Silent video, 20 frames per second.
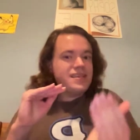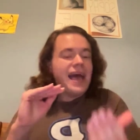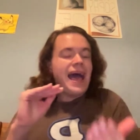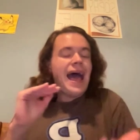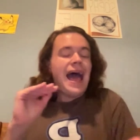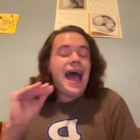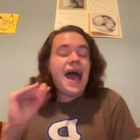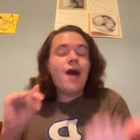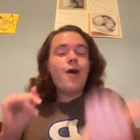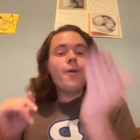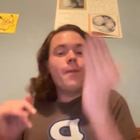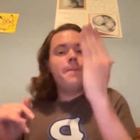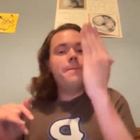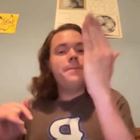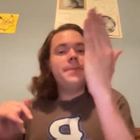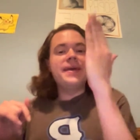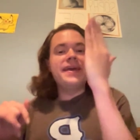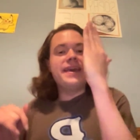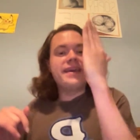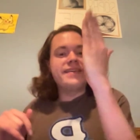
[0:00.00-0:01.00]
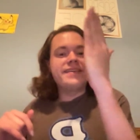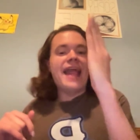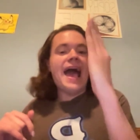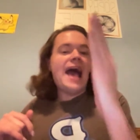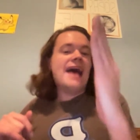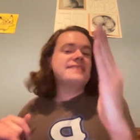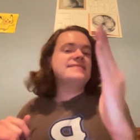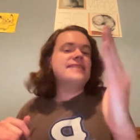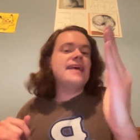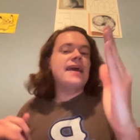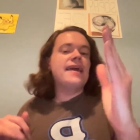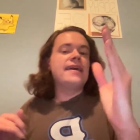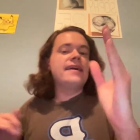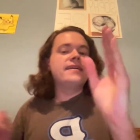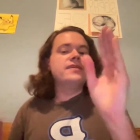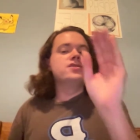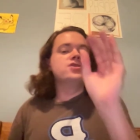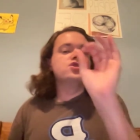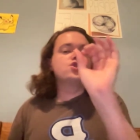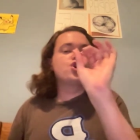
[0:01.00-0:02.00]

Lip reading: how big Nasseh is